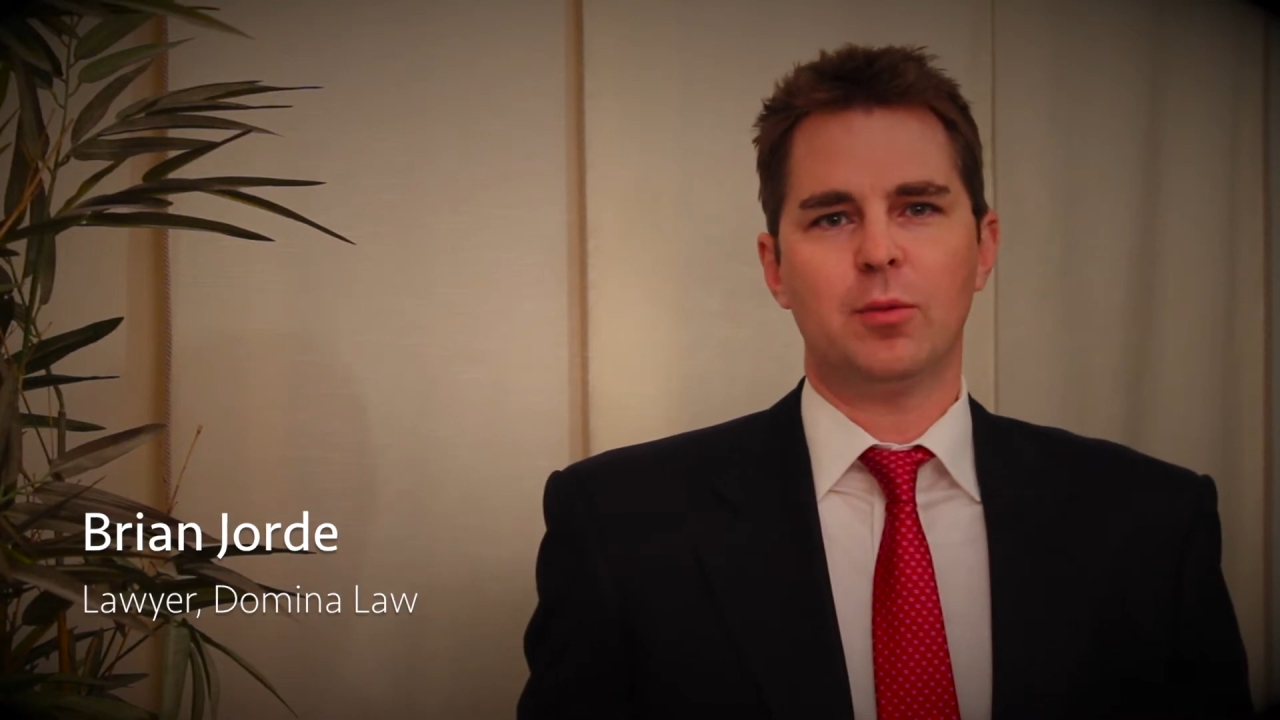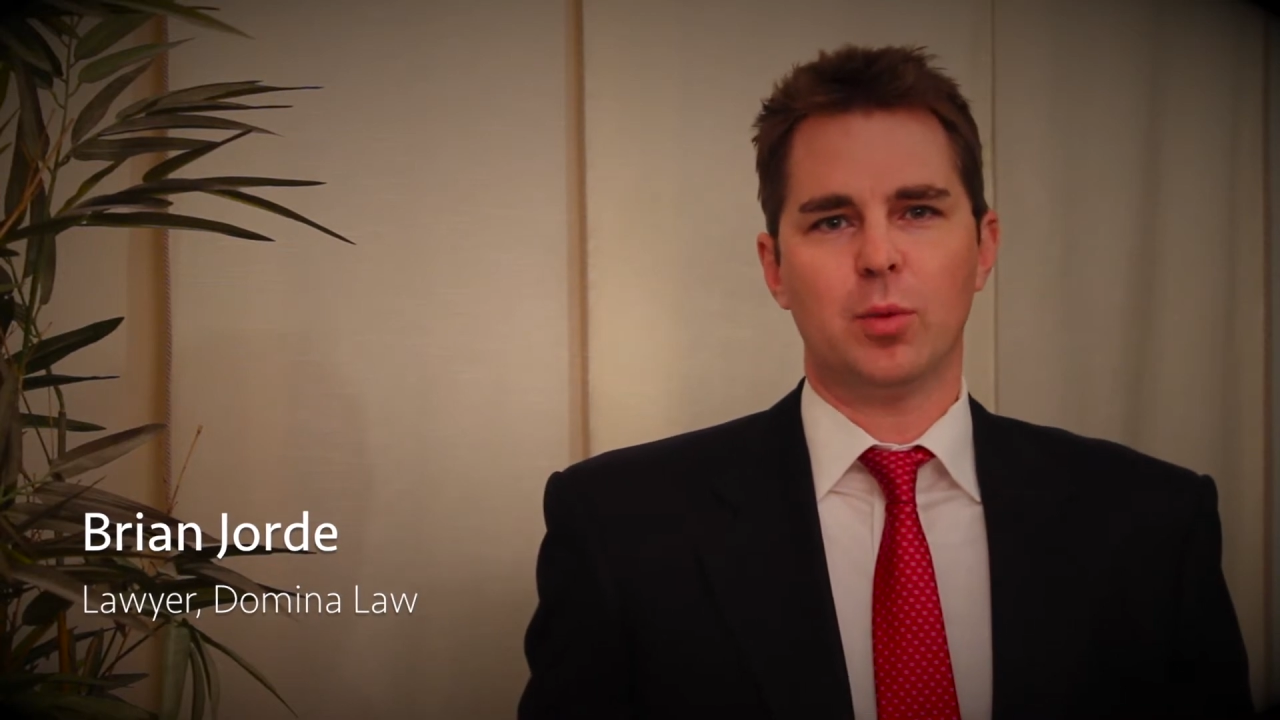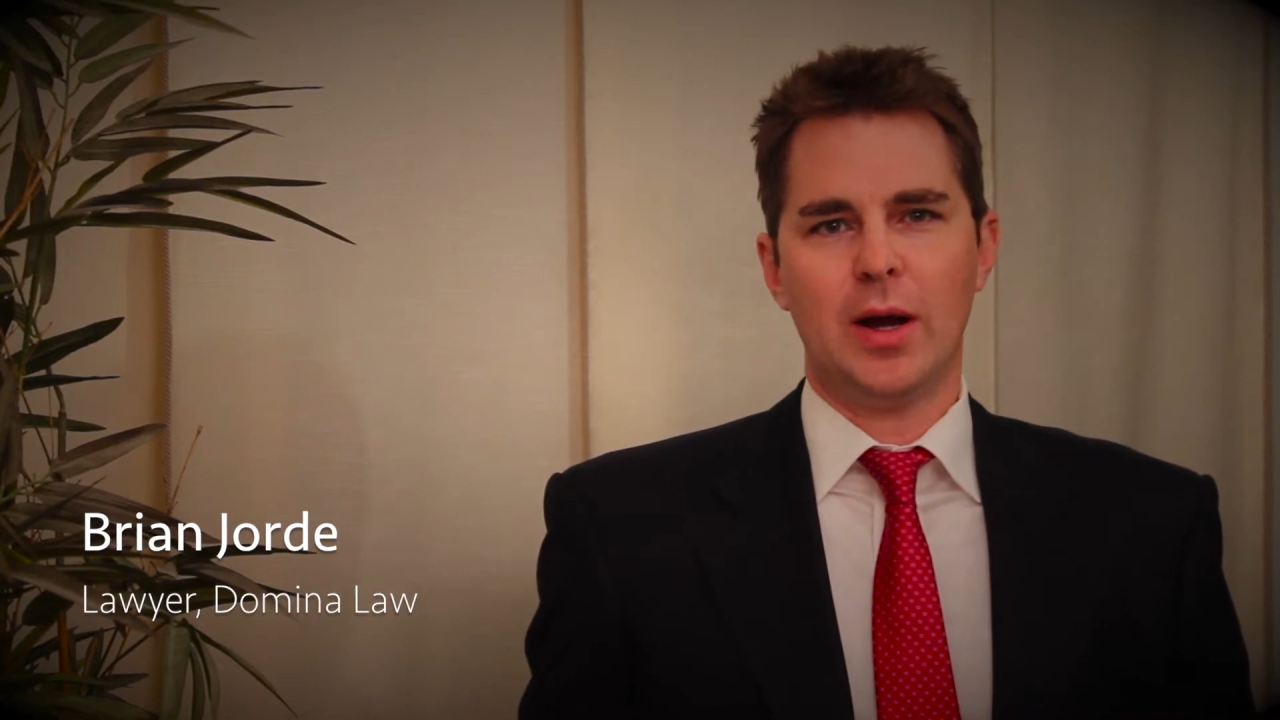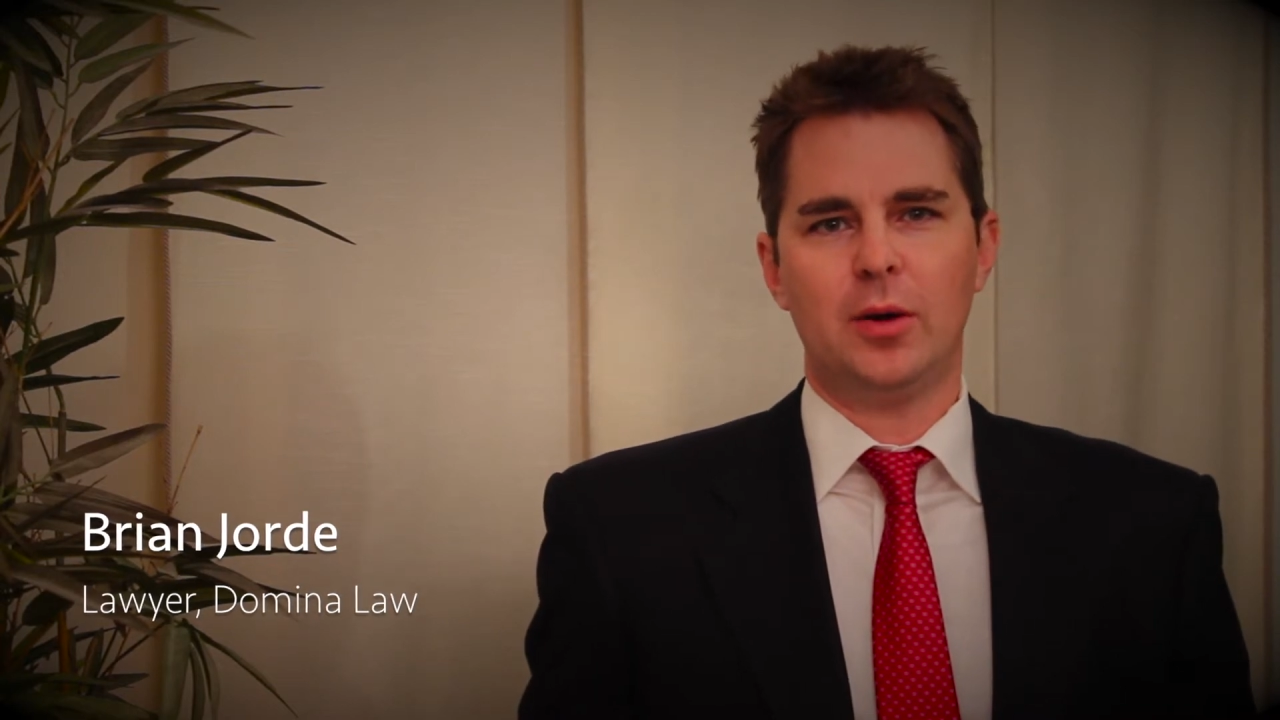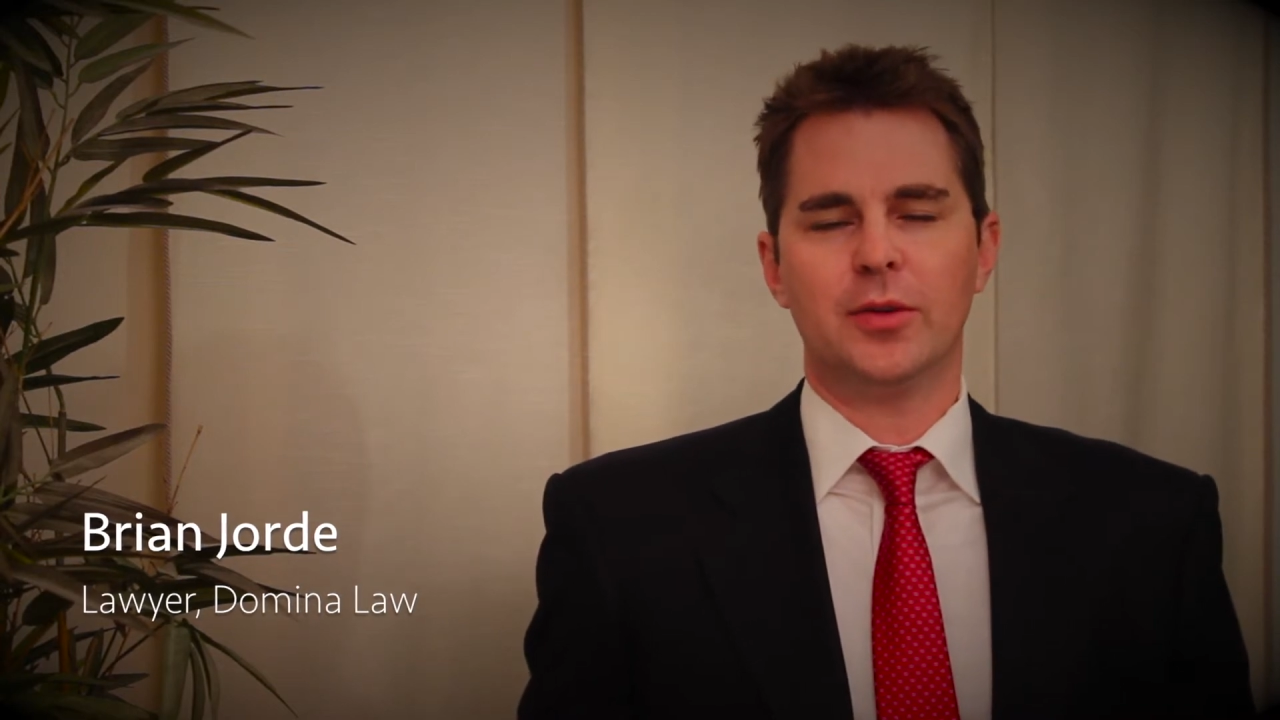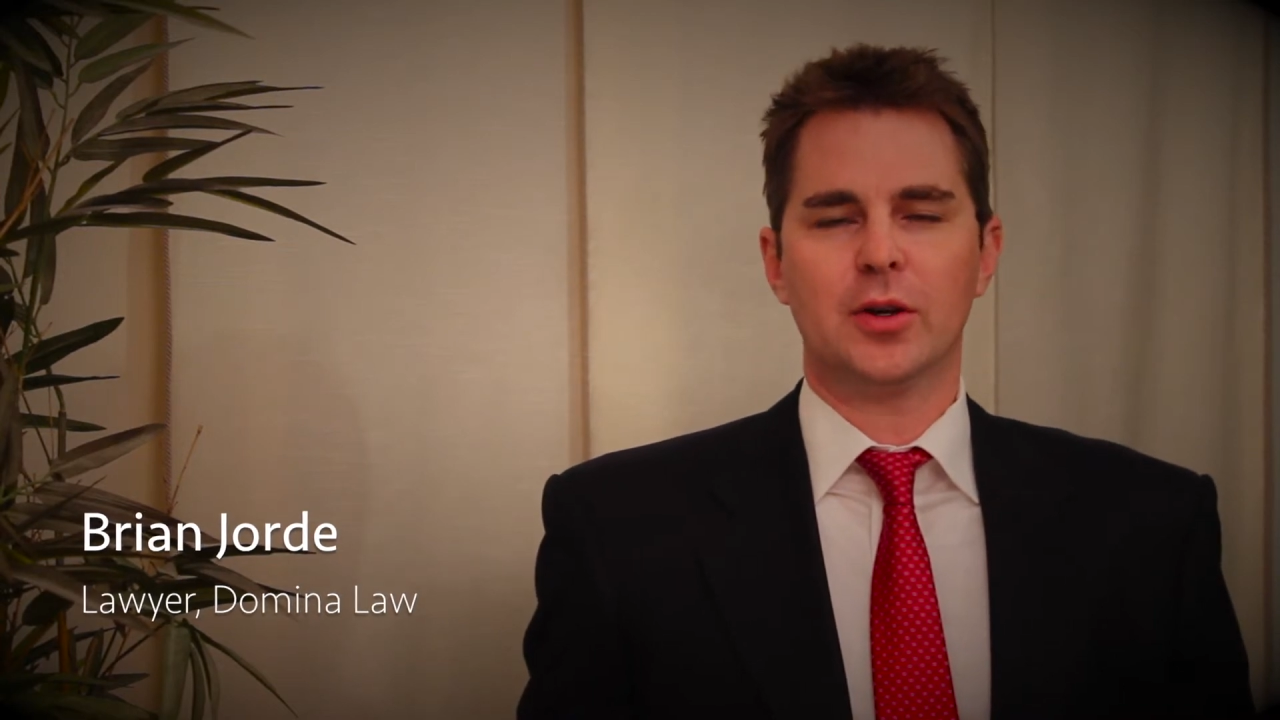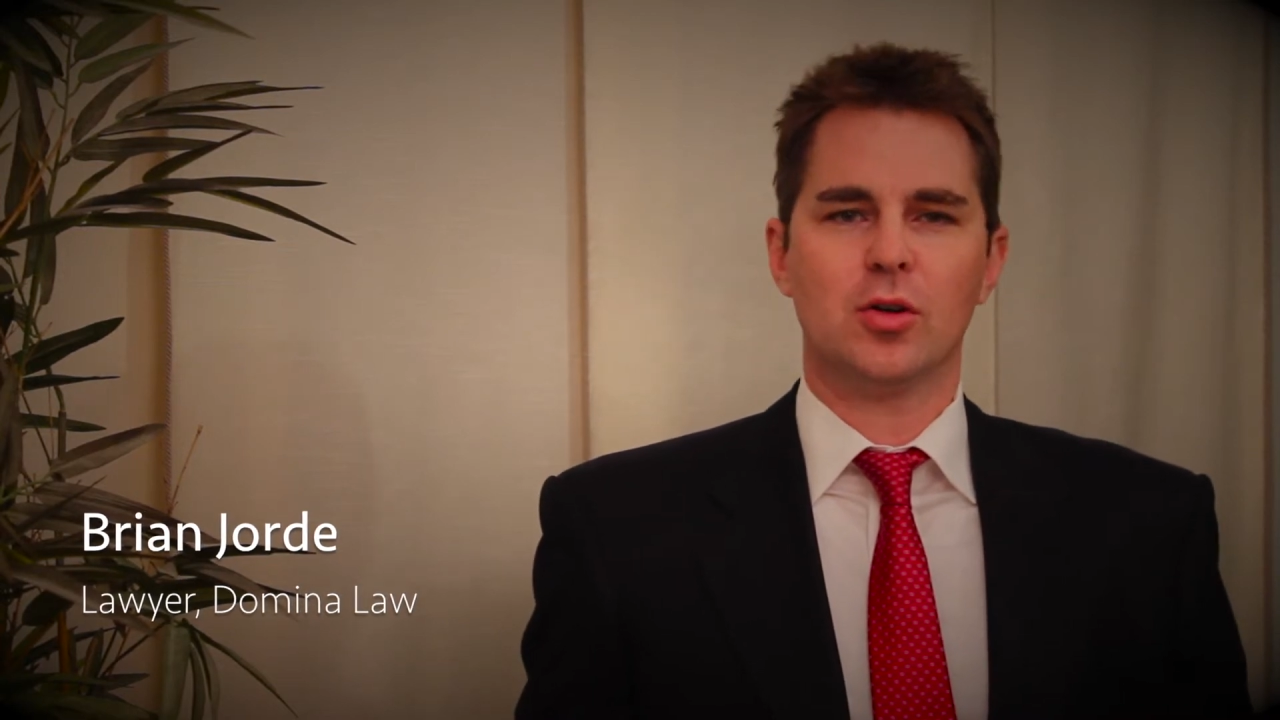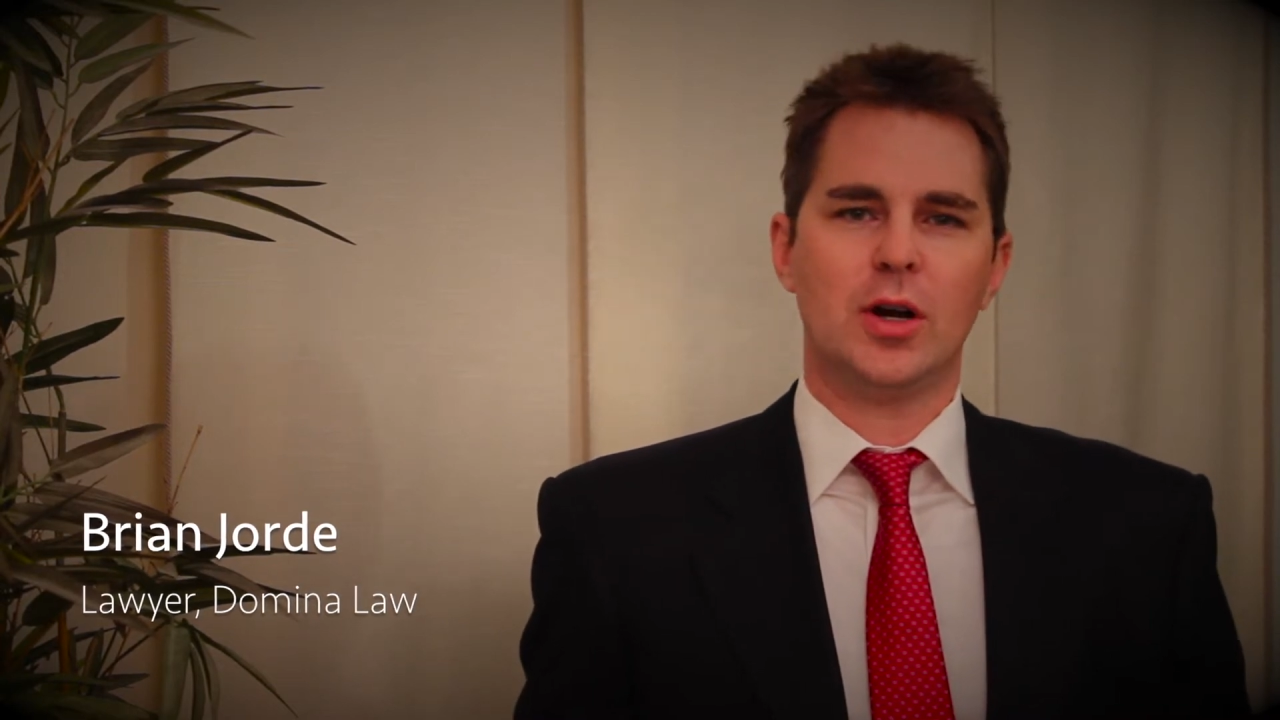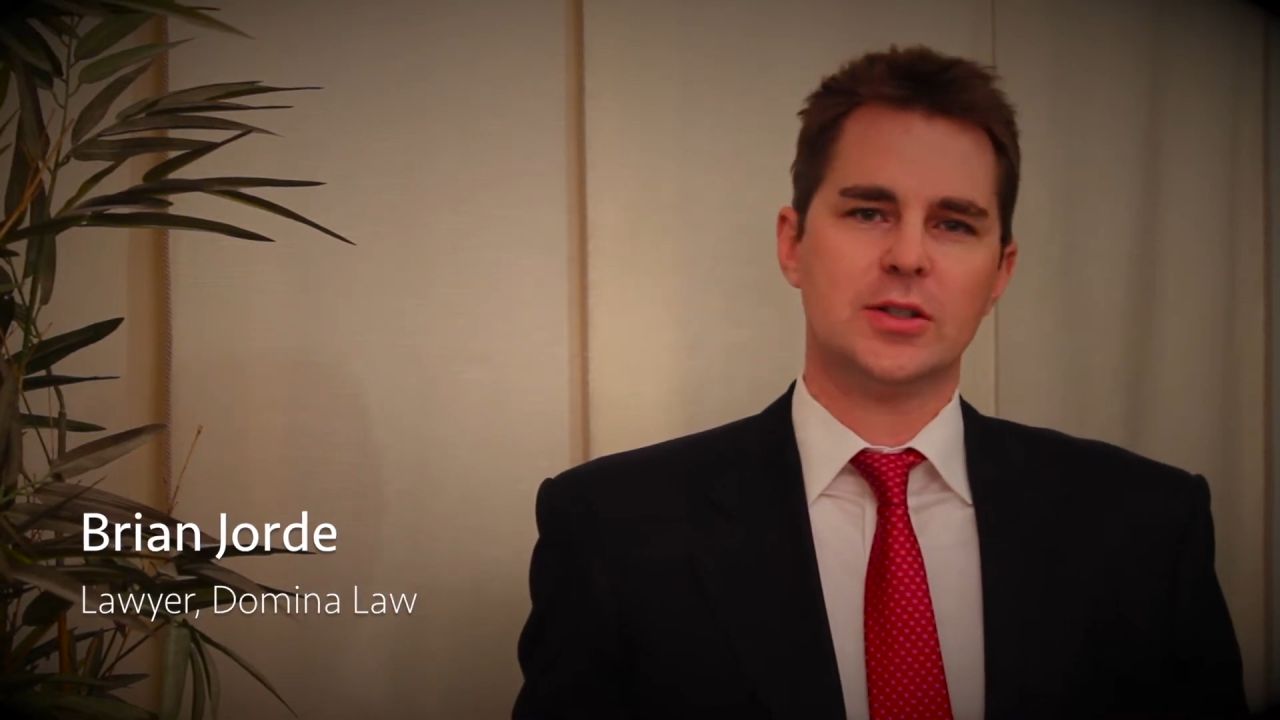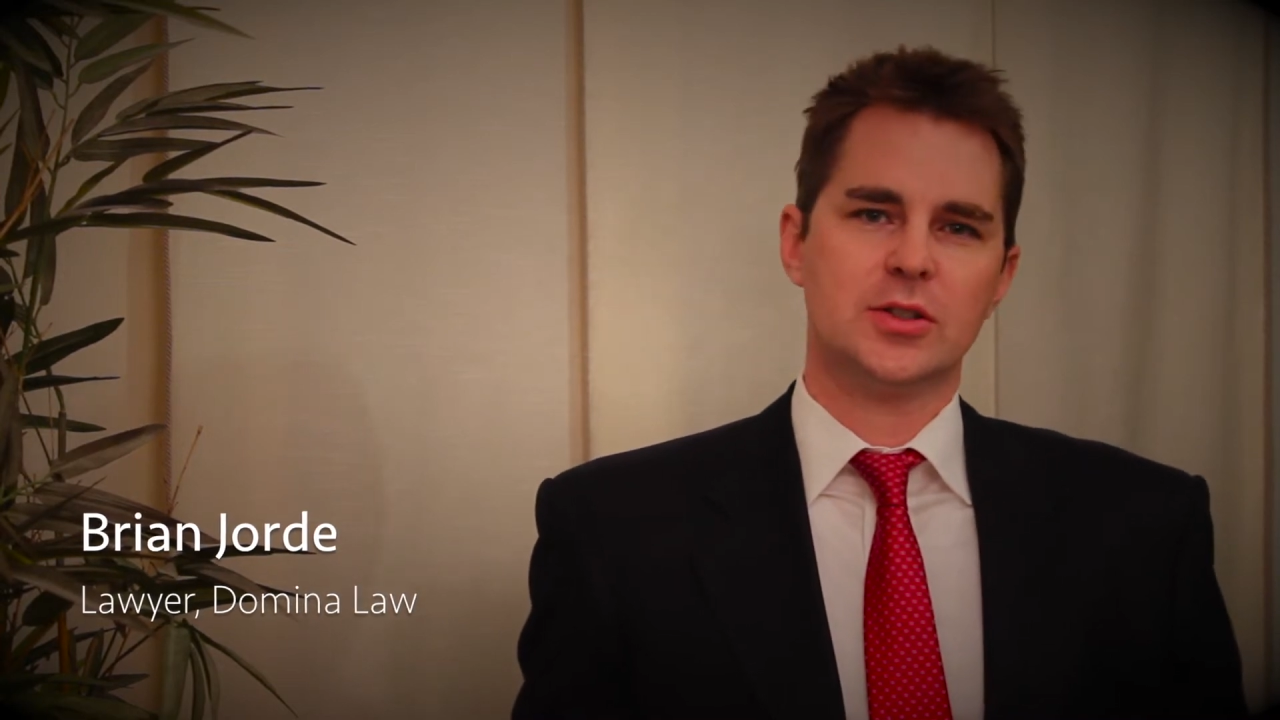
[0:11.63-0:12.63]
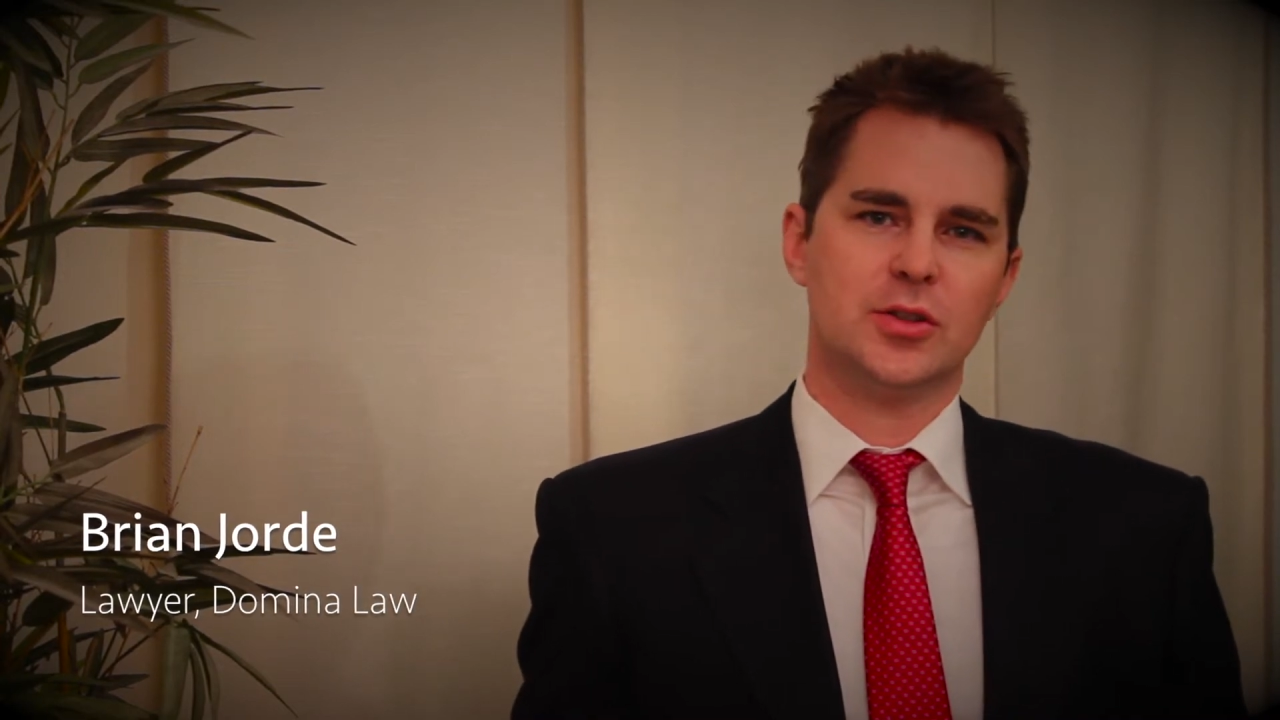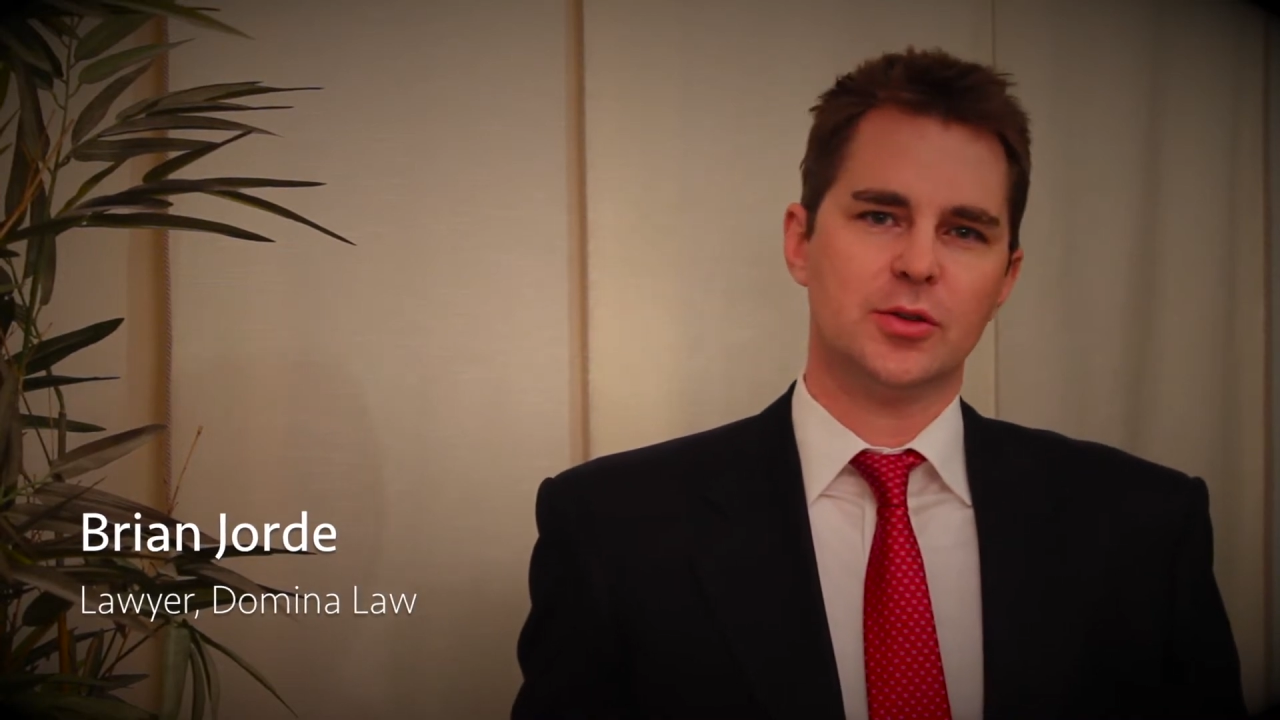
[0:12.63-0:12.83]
route that crosses